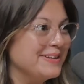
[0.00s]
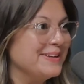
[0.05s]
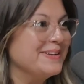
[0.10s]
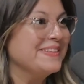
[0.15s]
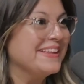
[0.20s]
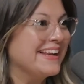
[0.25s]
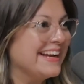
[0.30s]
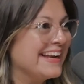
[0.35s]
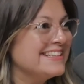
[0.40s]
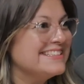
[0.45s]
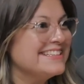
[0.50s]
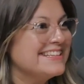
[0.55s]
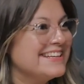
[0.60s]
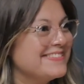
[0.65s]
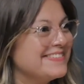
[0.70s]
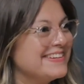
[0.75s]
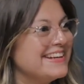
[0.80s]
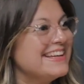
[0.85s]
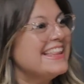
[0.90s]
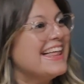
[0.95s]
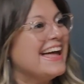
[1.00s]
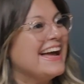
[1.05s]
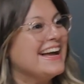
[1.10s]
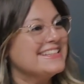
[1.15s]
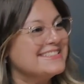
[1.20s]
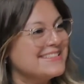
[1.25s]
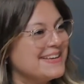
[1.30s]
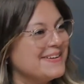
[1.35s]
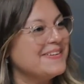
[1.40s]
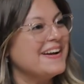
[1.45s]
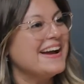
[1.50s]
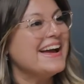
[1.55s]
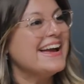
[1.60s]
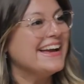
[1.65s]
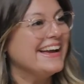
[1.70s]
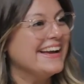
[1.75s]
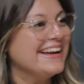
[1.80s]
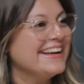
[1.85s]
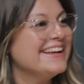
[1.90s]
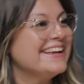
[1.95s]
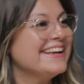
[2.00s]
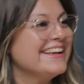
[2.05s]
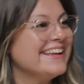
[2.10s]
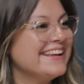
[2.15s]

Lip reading: new that I didn't realize. All right.